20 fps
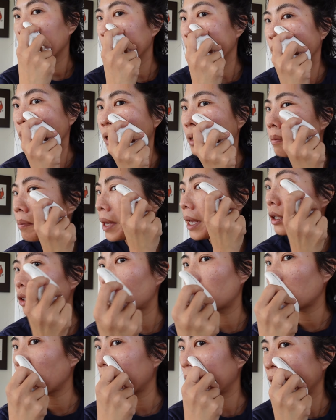You need to make
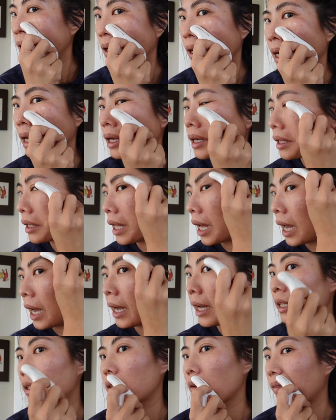sure it
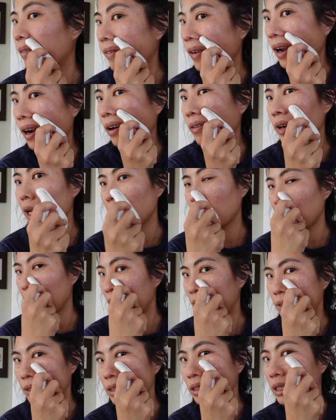glides very
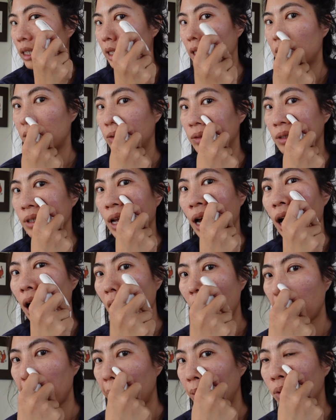easily. Do
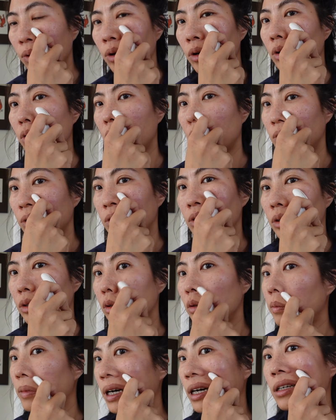not pull
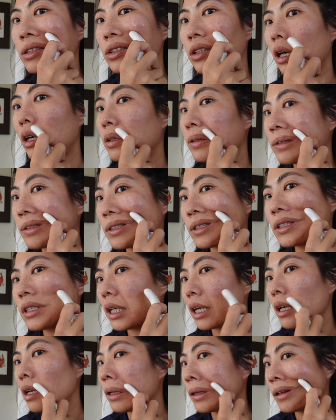too much on your
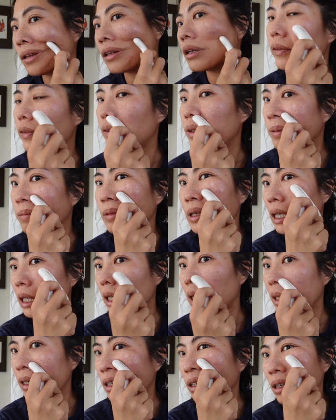skin. For
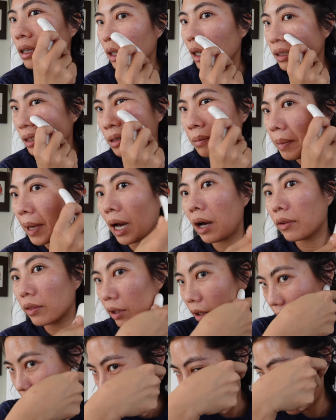me, it's all about
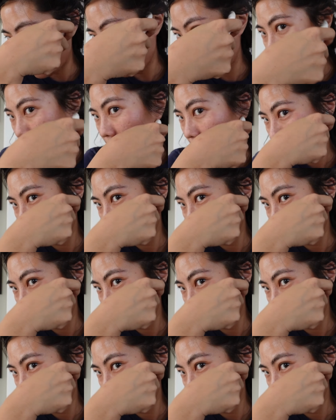the lift